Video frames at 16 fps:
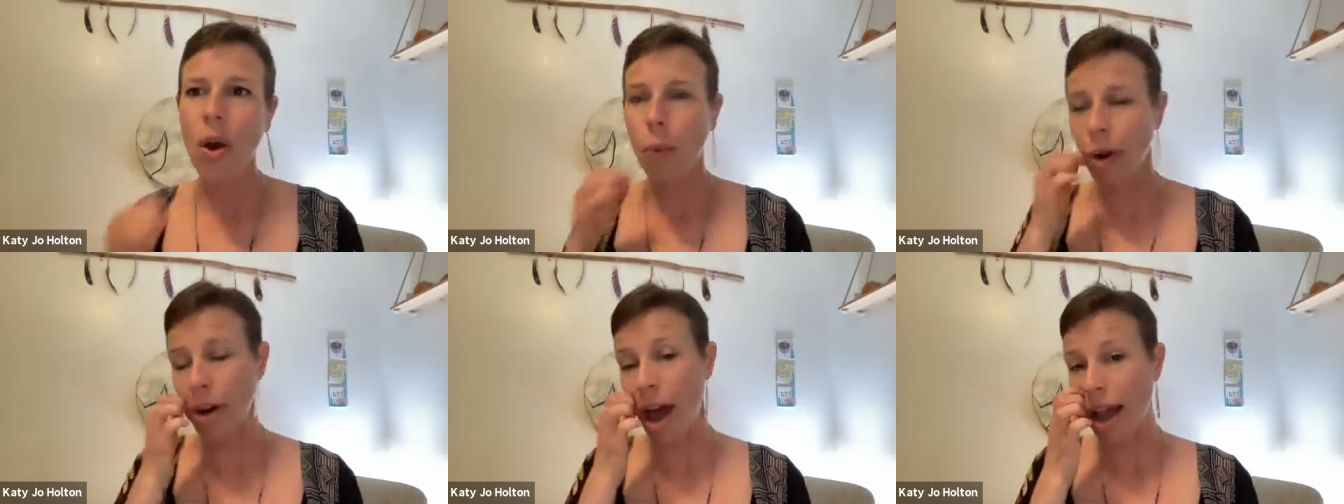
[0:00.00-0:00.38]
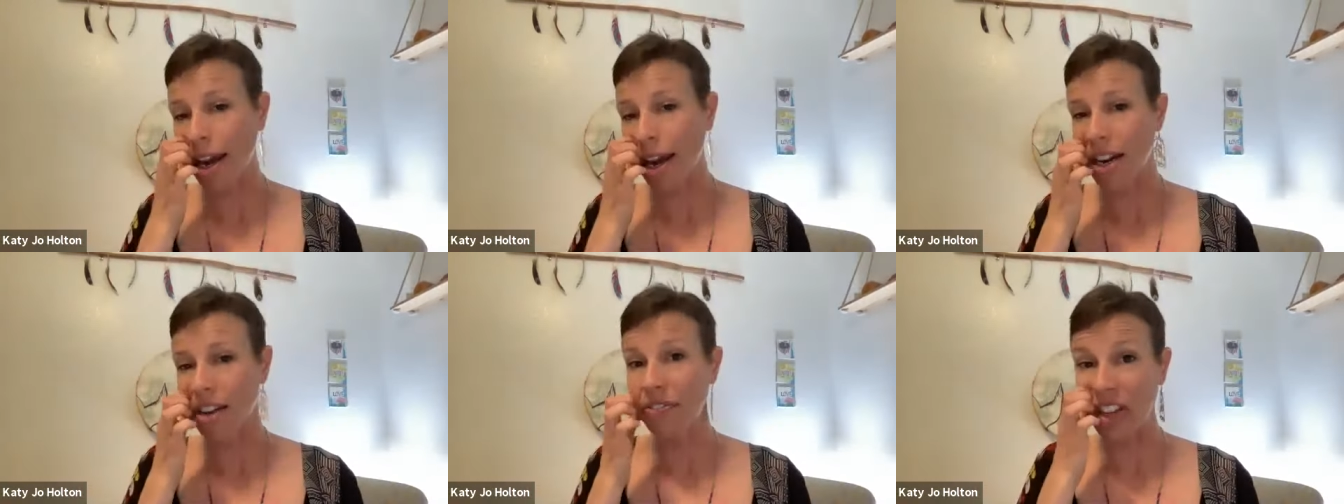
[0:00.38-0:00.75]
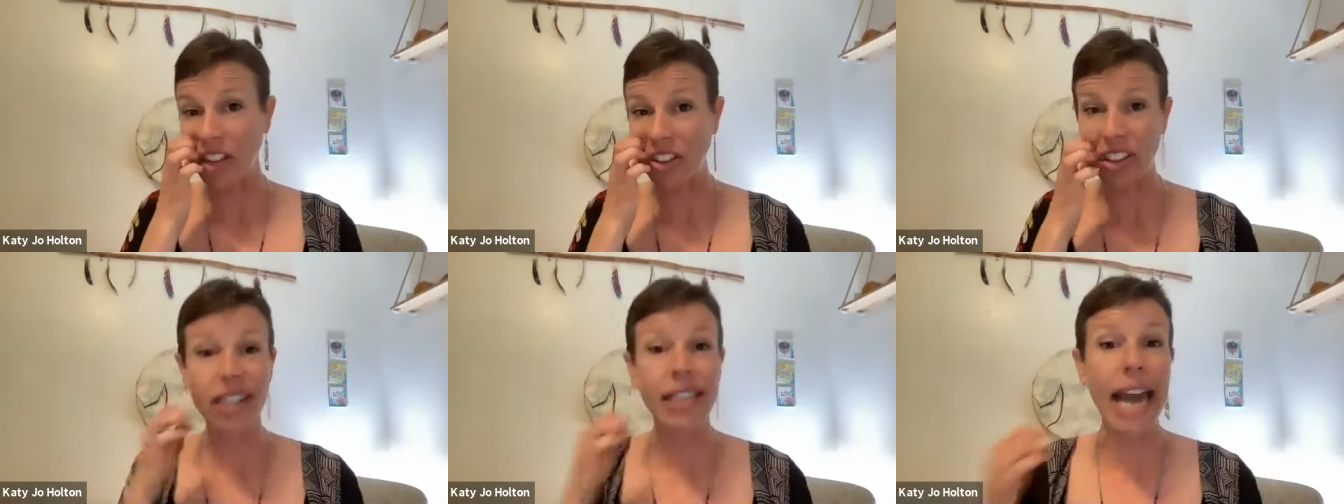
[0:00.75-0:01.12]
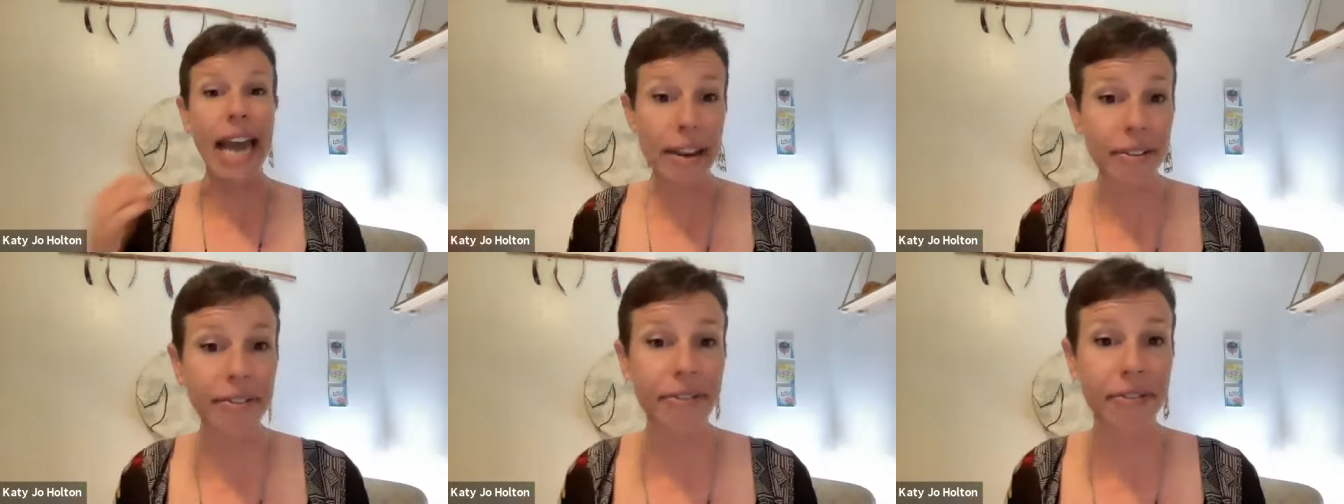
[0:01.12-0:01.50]
we're not going to feel
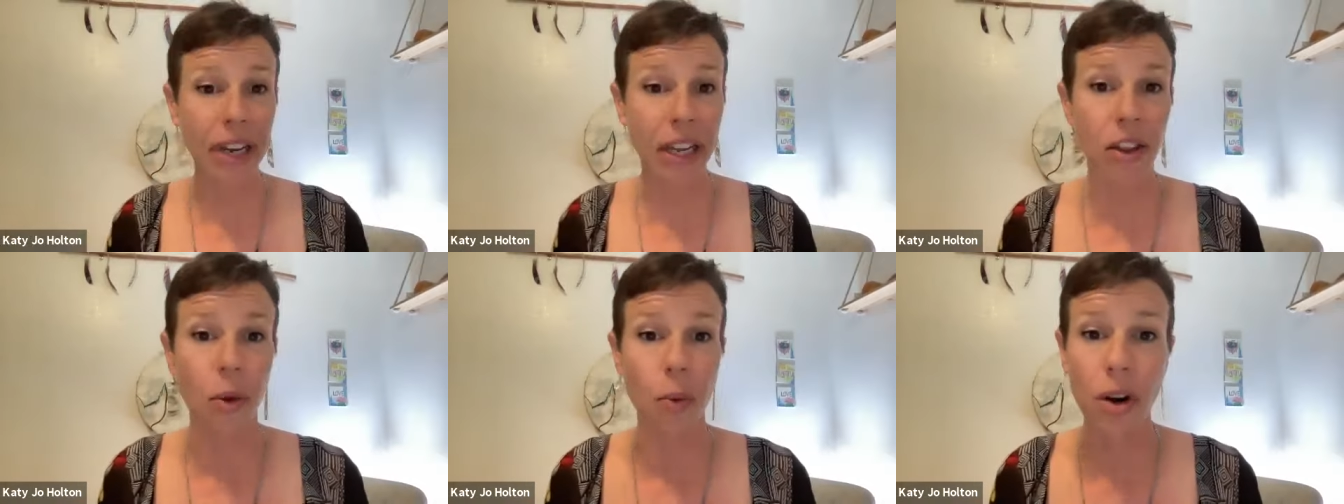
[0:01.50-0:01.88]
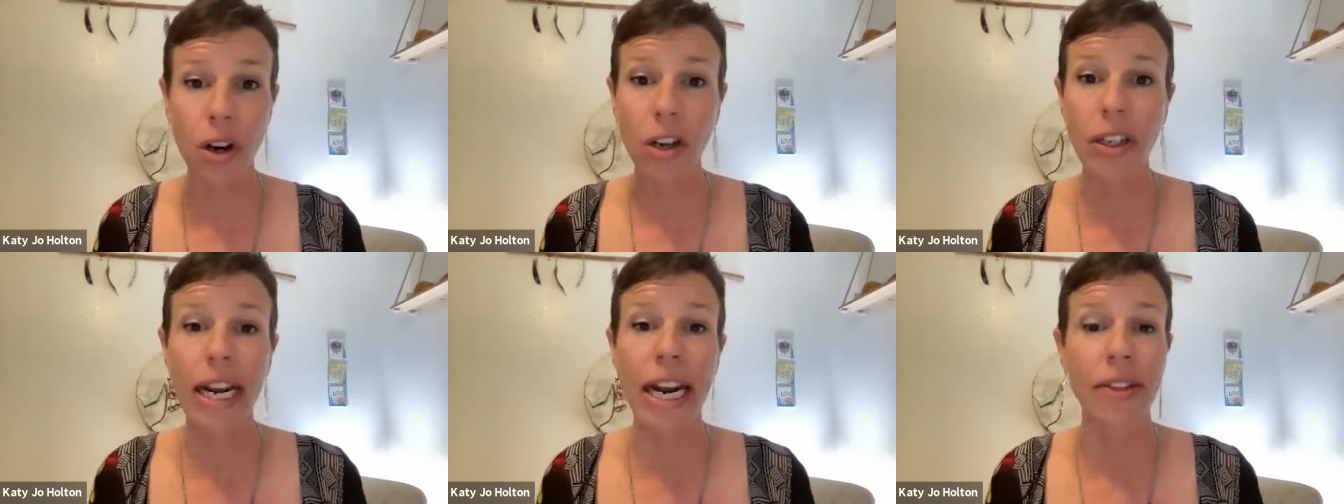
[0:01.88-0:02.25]
safe in the world.